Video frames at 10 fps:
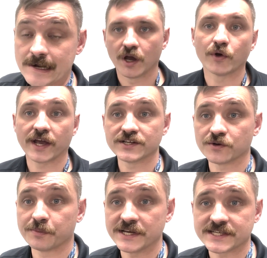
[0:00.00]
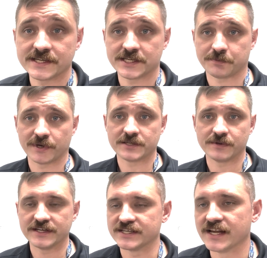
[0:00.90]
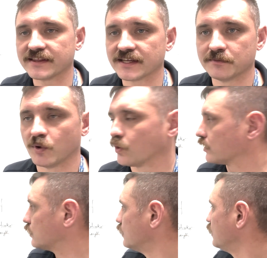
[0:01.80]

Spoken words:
Okay, so piston displacement is nothing more